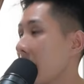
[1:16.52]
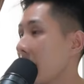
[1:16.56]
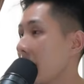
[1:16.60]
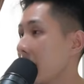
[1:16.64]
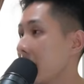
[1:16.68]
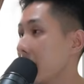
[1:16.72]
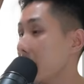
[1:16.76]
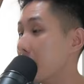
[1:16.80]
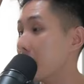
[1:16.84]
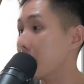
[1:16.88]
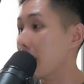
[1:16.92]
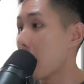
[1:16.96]

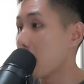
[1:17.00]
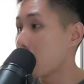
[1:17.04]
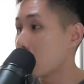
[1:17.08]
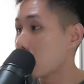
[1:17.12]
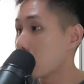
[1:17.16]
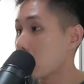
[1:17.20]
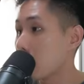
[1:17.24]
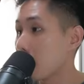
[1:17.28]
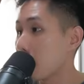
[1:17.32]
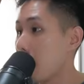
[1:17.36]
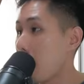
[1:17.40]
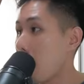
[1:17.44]
the
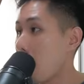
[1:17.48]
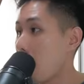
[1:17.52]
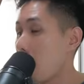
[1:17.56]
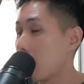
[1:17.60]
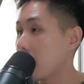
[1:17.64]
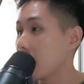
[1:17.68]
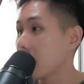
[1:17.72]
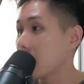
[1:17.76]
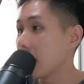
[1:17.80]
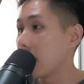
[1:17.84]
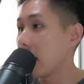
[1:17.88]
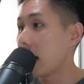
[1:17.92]
memory
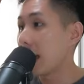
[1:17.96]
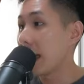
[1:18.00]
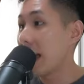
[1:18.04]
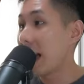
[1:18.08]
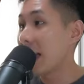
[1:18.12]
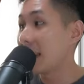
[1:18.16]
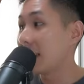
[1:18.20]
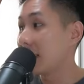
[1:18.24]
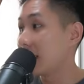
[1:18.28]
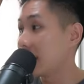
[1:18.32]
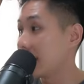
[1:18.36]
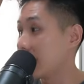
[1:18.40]
part
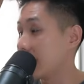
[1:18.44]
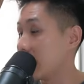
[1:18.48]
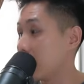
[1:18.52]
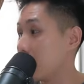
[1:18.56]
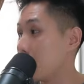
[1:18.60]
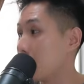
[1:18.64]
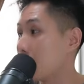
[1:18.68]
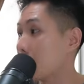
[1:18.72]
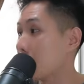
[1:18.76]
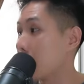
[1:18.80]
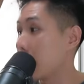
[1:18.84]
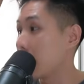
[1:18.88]
and the
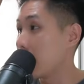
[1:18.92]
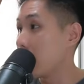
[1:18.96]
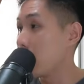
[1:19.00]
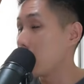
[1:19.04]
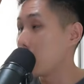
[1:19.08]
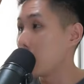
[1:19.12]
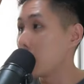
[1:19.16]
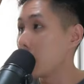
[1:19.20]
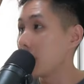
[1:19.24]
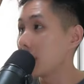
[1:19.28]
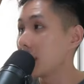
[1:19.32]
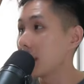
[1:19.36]
input and
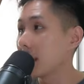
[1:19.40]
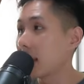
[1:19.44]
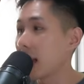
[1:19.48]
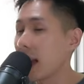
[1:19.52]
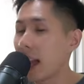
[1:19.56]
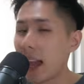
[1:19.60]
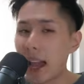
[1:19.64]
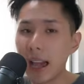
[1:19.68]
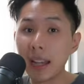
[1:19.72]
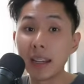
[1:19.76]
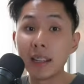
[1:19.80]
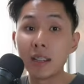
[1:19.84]
output.
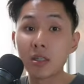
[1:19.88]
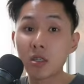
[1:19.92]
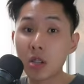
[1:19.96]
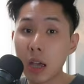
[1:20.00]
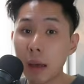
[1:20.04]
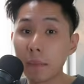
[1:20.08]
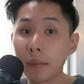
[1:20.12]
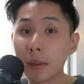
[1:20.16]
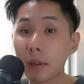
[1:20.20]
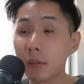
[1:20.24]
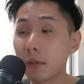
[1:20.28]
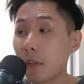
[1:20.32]
And in
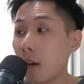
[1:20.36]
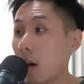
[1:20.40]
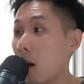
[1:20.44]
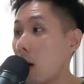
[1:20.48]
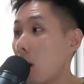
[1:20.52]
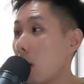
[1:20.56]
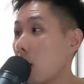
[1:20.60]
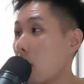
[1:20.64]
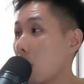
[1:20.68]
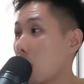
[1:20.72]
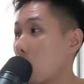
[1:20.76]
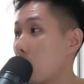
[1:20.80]
chapter
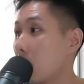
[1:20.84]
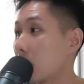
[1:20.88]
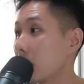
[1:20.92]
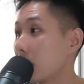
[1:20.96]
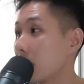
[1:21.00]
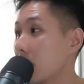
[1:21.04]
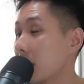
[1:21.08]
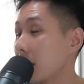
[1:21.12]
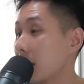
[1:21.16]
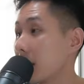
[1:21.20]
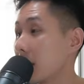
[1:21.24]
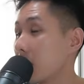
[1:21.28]
4, we're
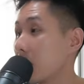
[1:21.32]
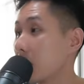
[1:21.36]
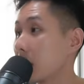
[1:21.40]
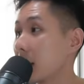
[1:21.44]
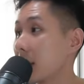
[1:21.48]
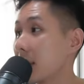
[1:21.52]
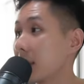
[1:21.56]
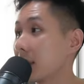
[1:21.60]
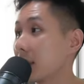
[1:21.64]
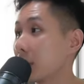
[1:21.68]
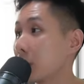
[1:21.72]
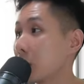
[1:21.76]
going to
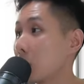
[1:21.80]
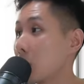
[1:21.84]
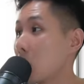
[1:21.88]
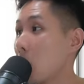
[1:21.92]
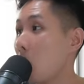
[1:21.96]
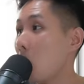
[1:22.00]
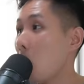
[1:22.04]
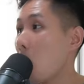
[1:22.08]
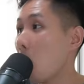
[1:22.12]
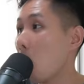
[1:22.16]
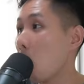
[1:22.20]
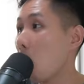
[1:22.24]
look
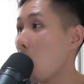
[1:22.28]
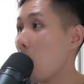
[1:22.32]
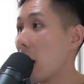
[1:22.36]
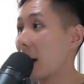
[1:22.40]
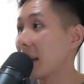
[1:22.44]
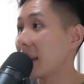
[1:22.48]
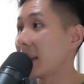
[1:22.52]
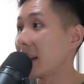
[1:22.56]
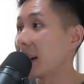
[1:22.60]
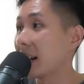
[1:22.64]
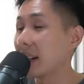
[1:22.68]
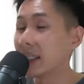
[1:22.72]
into
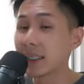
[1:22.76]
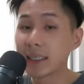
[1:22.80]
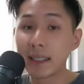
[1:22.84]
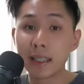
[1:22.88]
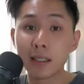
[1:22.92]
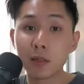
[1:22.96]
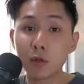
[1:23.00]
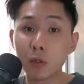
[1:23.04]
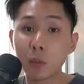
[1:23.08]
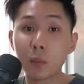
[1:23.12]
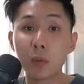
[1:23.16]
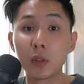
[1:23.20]
what a
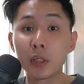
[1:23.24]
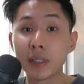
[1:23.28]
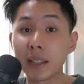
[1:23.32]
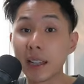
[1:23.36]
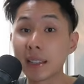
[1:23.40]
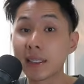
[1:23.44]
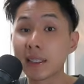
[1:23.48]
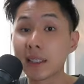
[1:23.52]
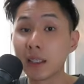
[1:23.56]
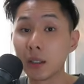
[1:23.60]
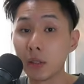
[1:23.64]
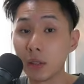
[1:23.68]
central
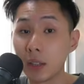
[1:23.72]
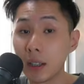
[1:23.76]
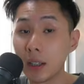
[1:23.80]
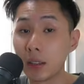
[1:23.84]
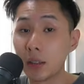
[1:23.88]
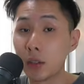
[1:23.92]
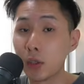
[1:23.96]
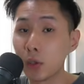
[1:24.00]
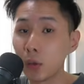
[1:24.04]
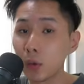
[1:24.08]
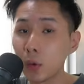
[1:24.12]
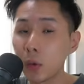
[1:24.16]
processing
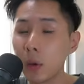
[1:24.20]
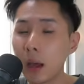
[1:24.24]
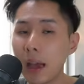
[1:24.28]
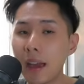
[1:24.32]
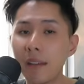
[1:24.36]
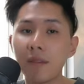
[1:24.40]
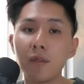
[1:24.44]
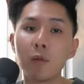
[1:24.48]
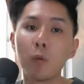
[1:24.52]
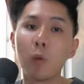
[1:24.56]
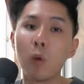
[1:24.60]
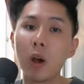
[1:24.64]
unit do
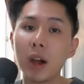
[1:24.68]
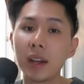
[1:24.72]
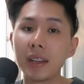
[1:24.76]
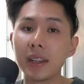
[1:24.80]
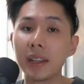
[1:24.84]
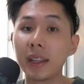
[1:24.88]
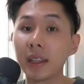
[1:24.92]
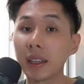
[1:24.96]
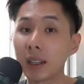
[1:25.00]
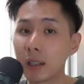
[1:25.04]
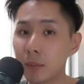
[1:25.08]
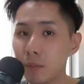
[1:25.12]
and what
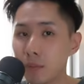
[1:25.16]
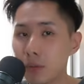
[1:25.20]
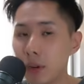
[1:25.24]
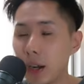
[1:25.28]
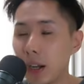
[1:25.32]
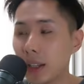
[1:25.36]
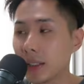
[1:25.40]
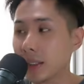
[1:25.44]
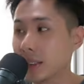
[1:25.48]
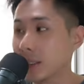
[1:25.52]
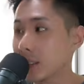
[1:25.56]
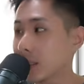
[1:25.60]
it
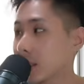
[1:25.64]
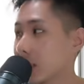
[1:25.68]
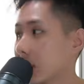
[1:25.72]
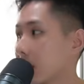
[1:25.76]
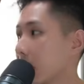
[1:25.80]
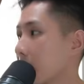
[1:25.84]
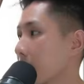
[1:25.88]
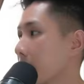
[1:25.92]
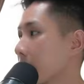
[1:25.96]
comprises.